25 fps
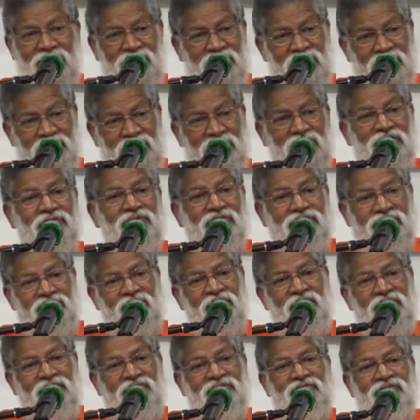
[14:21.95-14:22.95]
may be
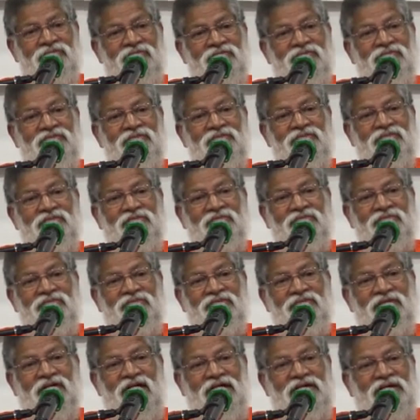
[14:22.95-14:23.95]
useful.
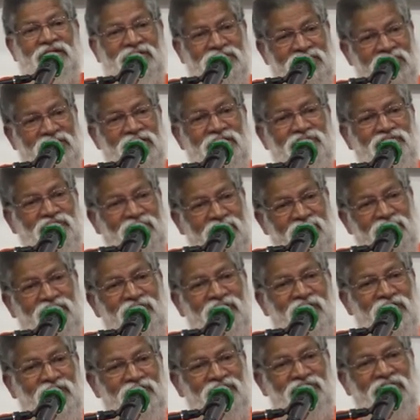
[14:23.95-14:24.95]
At least a different
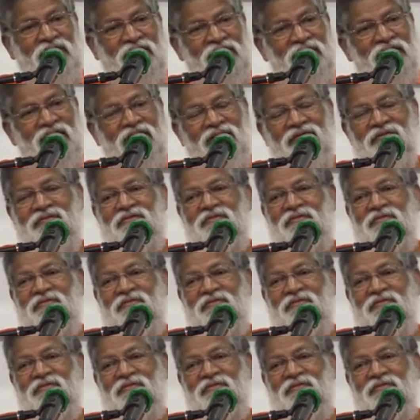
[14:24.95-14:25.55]
way of thinking.